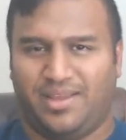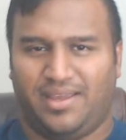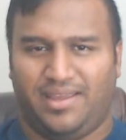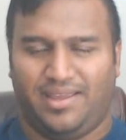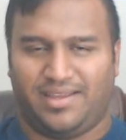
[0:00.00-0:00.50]

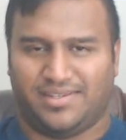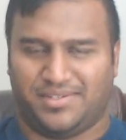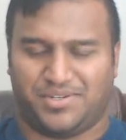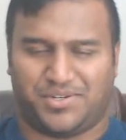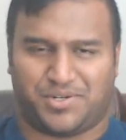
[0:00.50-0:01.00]
he's
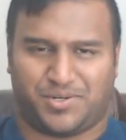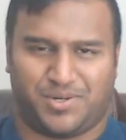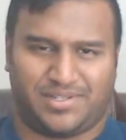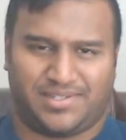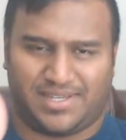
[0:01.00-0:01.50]

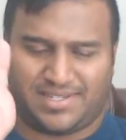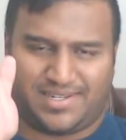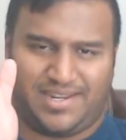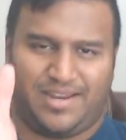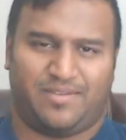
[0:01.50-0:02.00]
destroyed
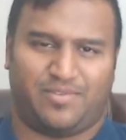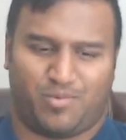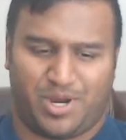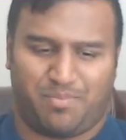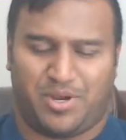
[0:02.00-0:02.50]
16 of the
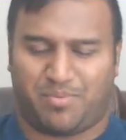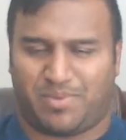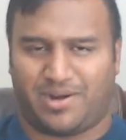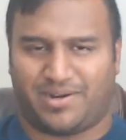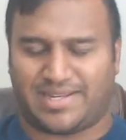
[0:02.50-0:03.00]
Whitebeard
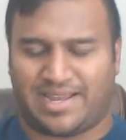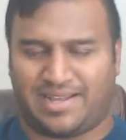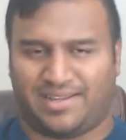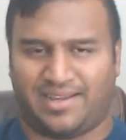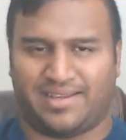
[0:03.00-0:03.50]
Pirates'
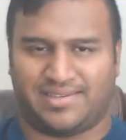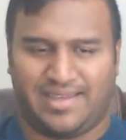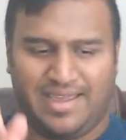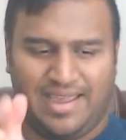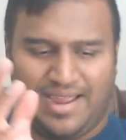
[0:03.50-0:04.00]
allies,
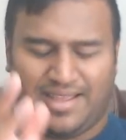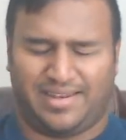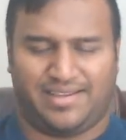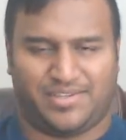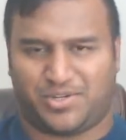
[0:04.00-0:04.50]
and that
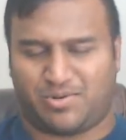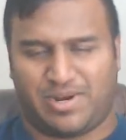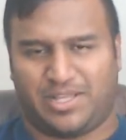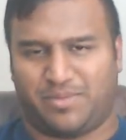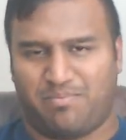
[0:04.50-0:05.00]
his
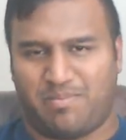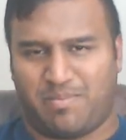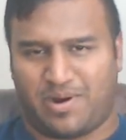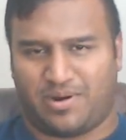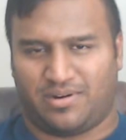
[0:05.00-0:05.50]
strength
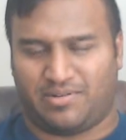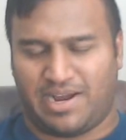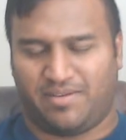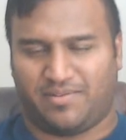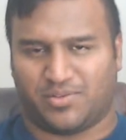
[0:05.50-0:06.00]

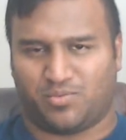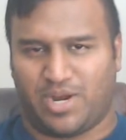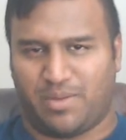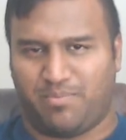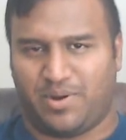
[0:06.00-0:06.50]
rivals
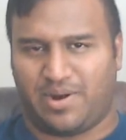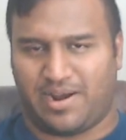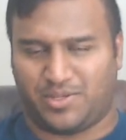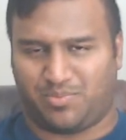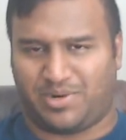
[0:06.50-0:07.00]
Whitebeard at
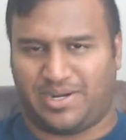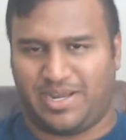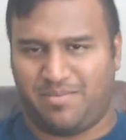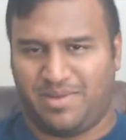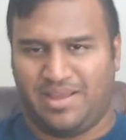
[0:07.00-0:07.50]
his
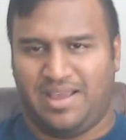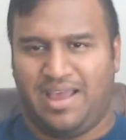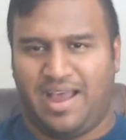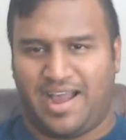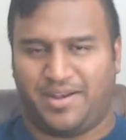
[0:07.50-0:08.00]
prime,
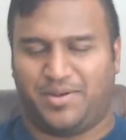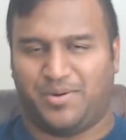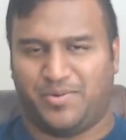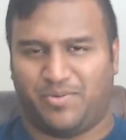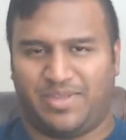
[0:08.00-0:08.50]
I
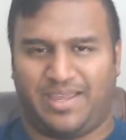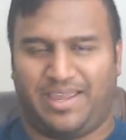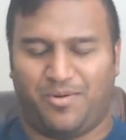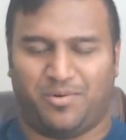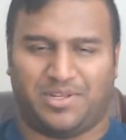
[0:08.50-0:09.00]
don't think he
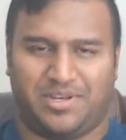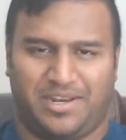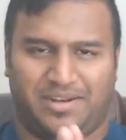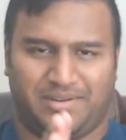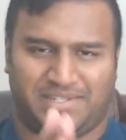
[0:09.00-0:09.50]
really
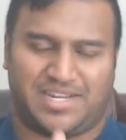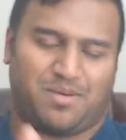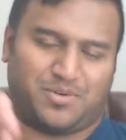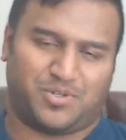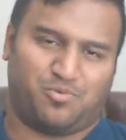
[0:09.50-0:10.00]
needed to
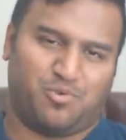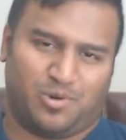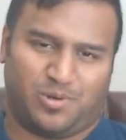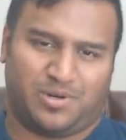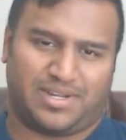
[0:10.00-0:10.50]
establish the
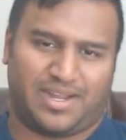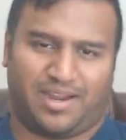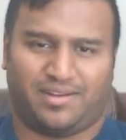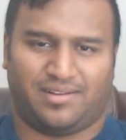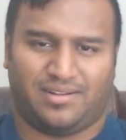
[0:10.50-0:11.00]
Warlord
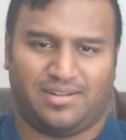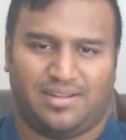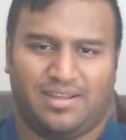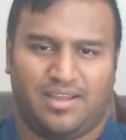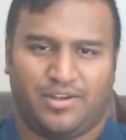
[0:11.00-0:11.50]
title
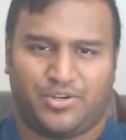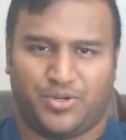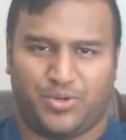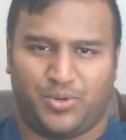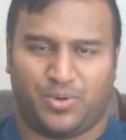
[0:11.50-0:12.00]

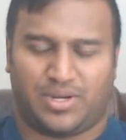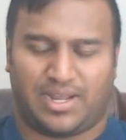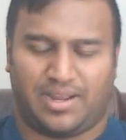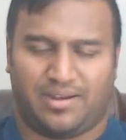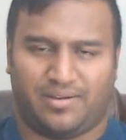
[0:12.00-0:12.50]
to
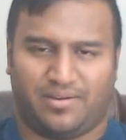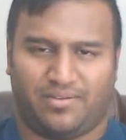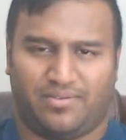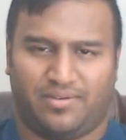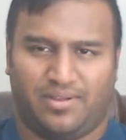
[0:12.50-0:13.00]
kind of
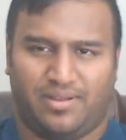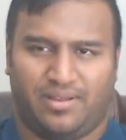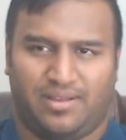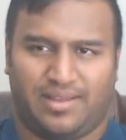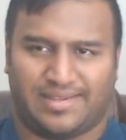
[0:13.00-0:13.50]

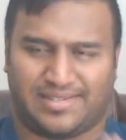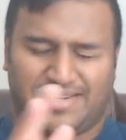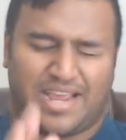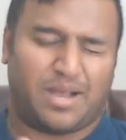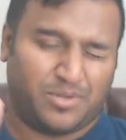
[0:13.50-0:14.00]

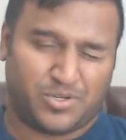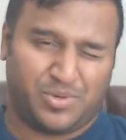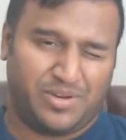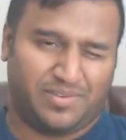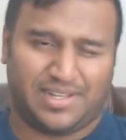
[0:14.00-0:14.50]
establish
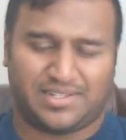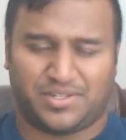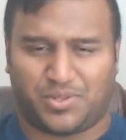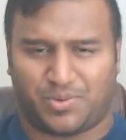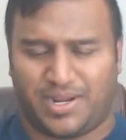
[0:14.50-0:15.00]
Weevil as a
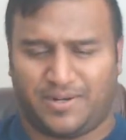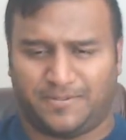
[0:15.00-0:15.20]
threat.